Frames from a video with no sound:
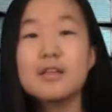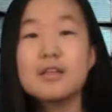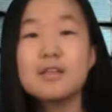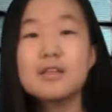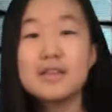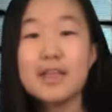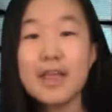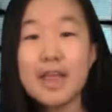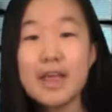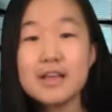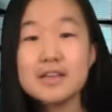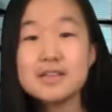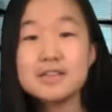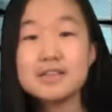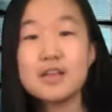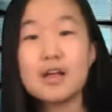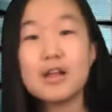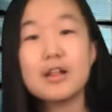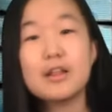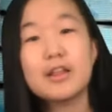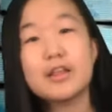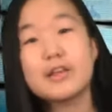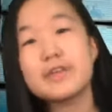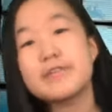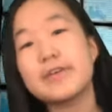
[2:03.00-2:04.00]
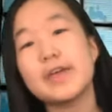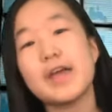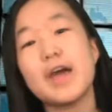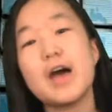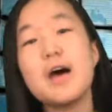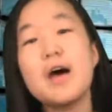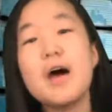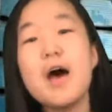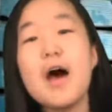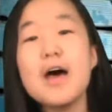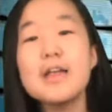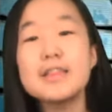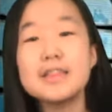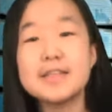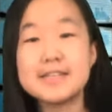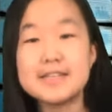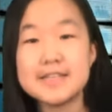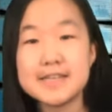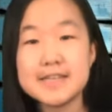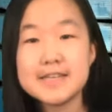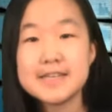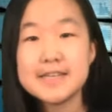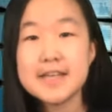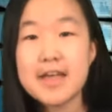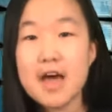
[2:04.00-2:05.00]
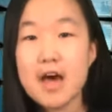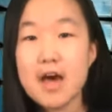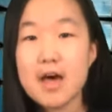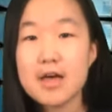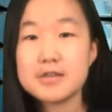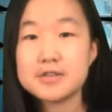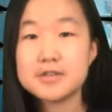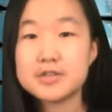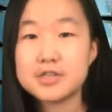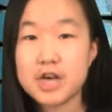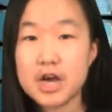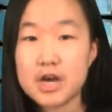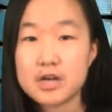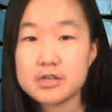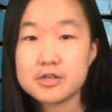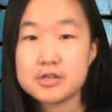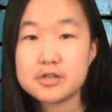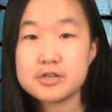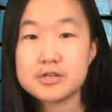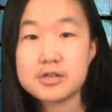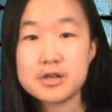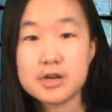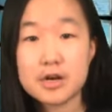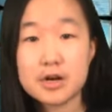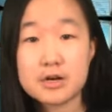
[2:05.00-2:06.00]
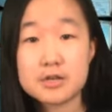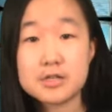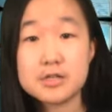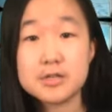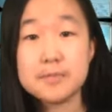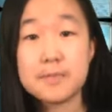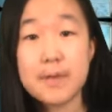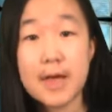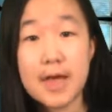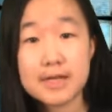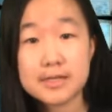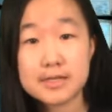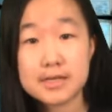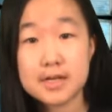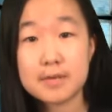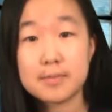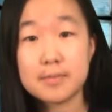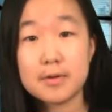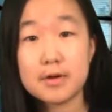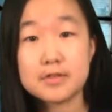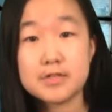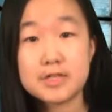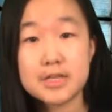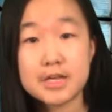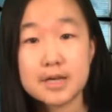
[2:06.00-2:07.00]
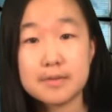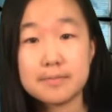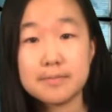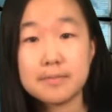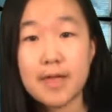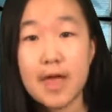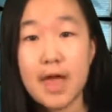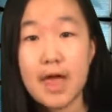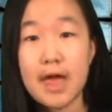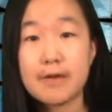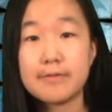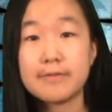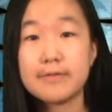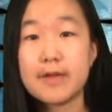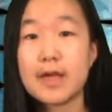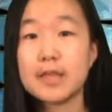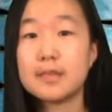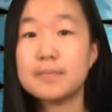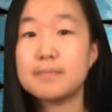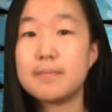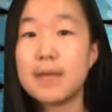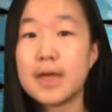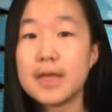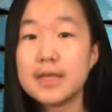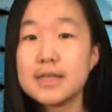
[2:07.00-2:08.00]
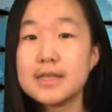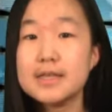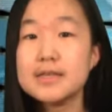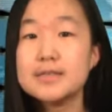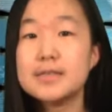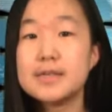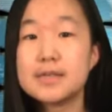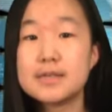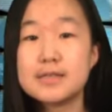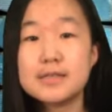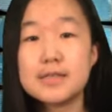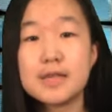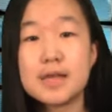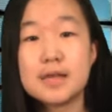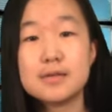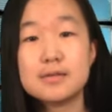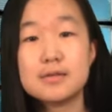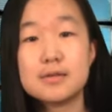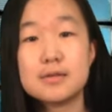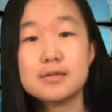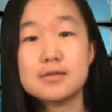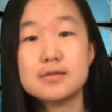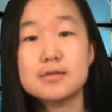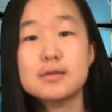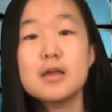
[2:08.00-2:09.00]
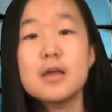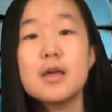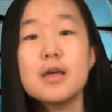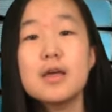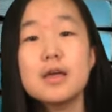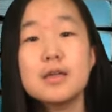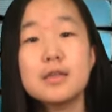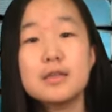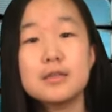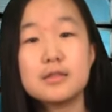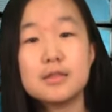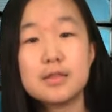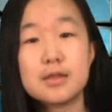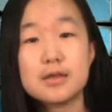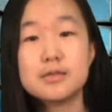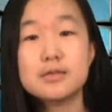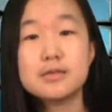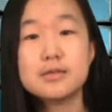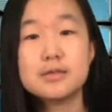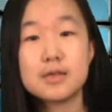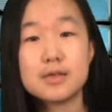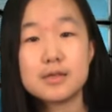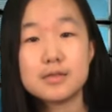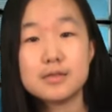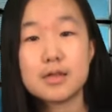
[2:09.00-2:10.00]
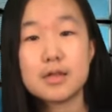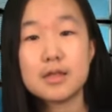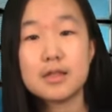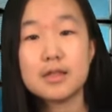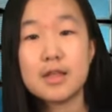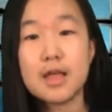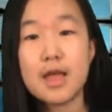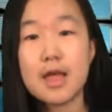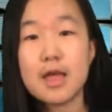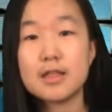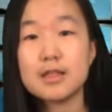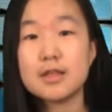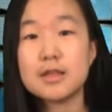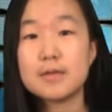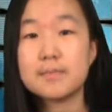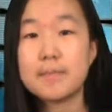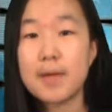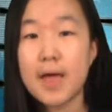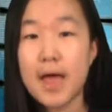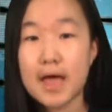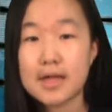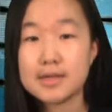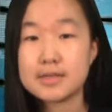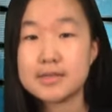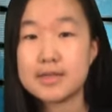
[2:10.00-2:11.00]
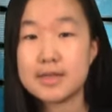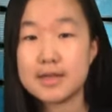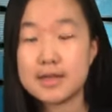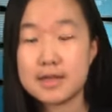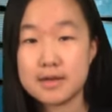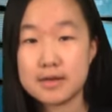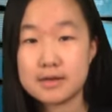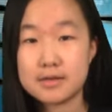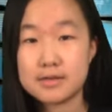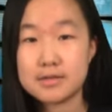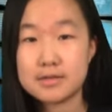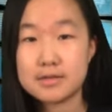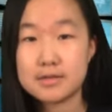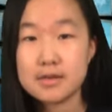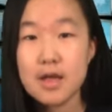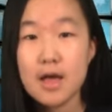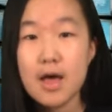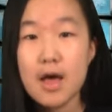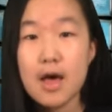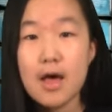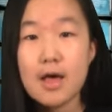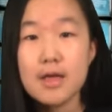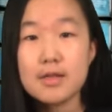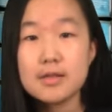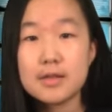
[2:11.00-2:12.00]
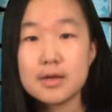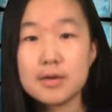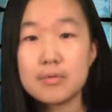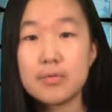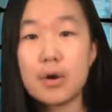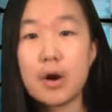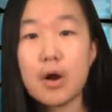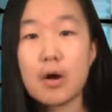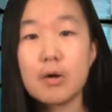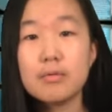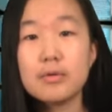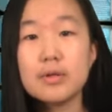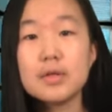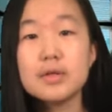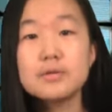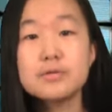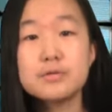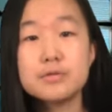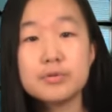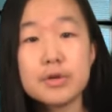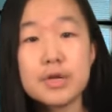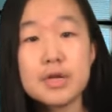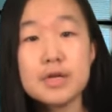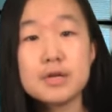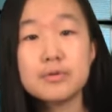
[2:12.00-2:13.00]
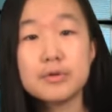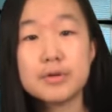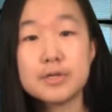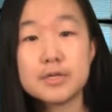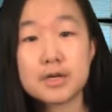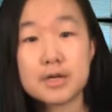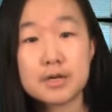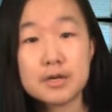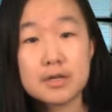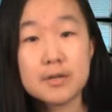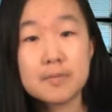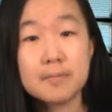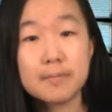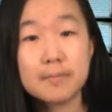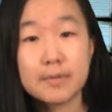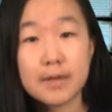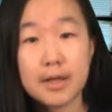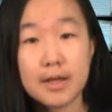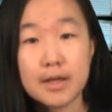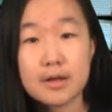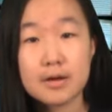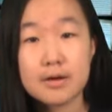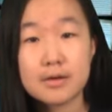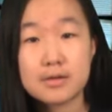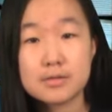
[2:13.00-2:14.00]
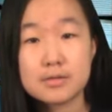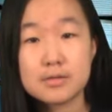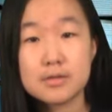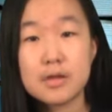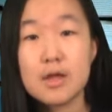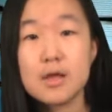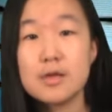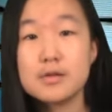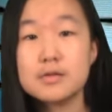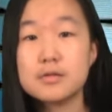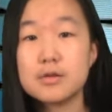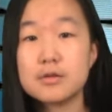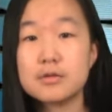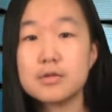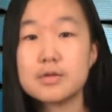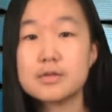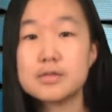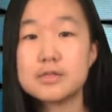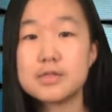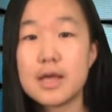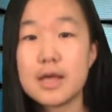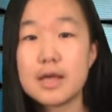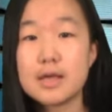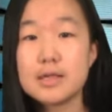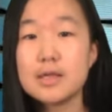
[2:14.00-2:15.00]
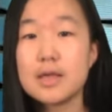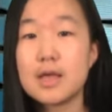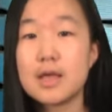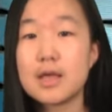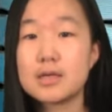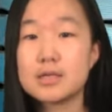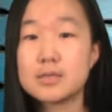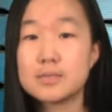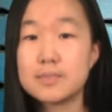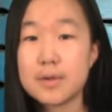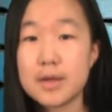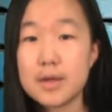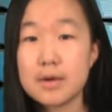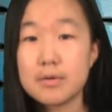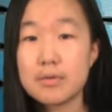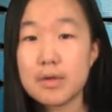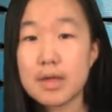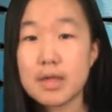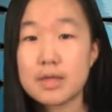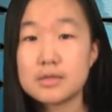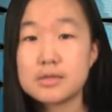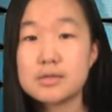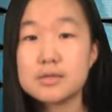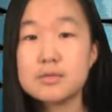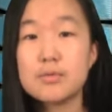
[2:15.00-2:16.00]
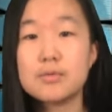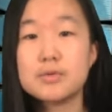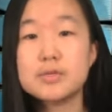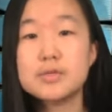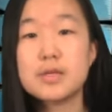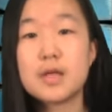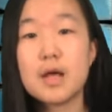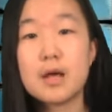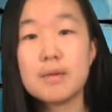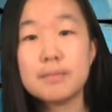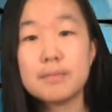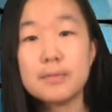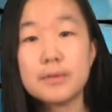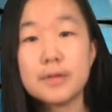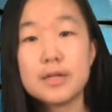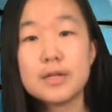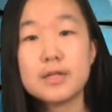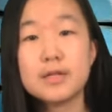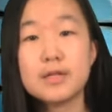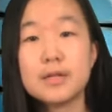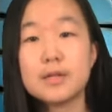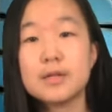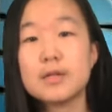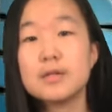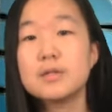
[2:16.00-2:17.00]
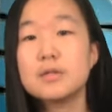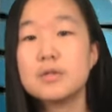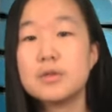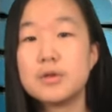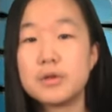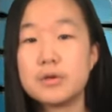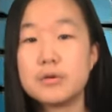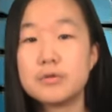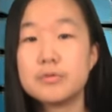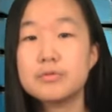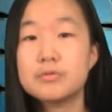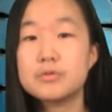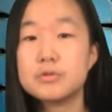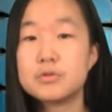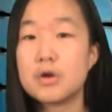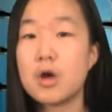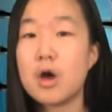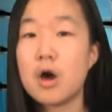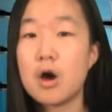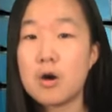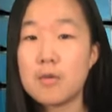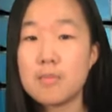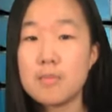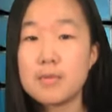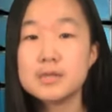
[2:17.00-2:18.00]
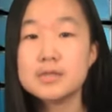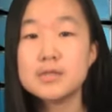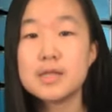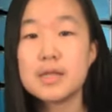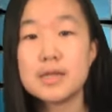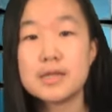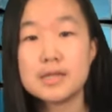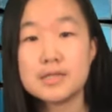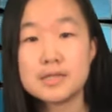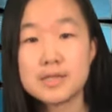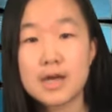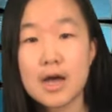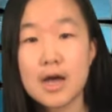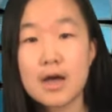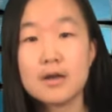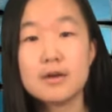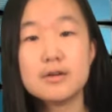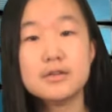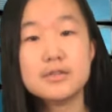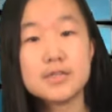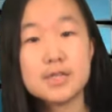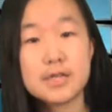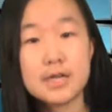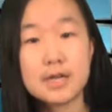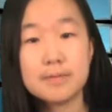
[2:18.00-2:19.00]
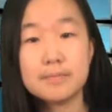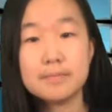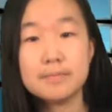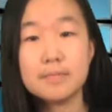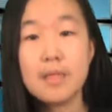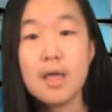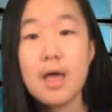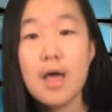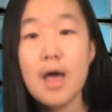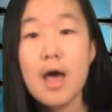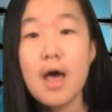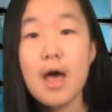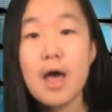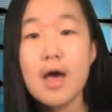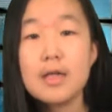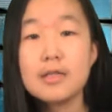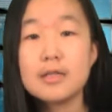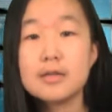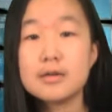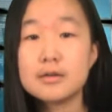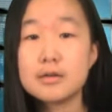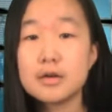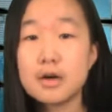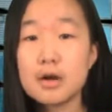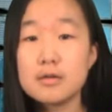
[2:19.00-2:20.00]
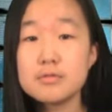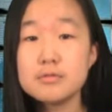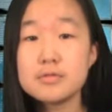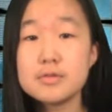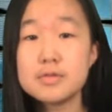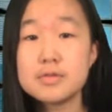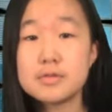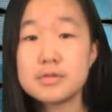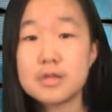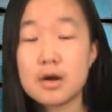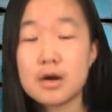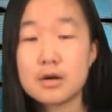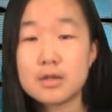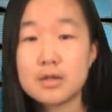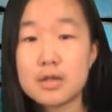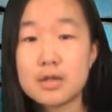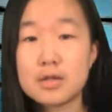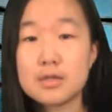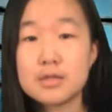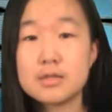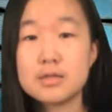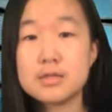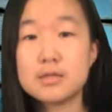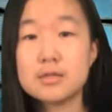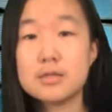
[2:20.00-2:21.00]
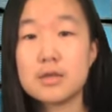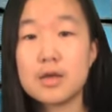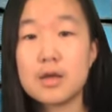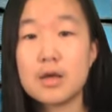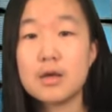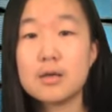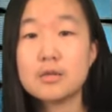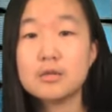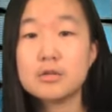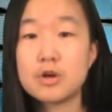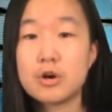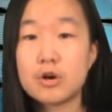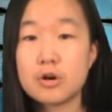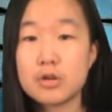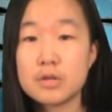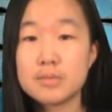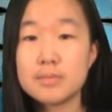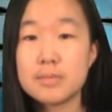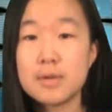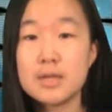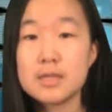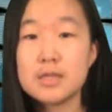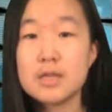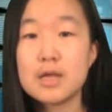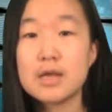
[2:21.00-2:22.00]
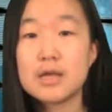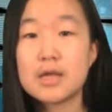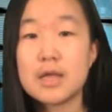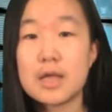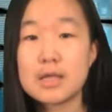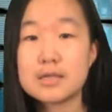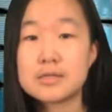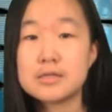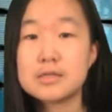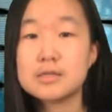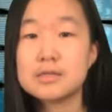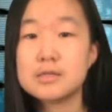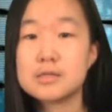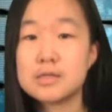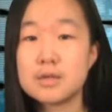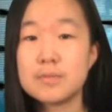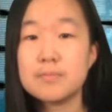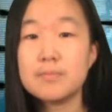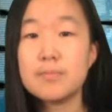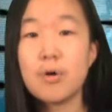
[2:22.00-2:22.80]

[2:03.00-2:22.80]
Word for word: Thanks, Olivia. The CCLS Chargers girls basketball team have had many successes in this season and in past years. There were only three returning players, so the state experience was completely new to almost the entire team. The girls started the tournament against St.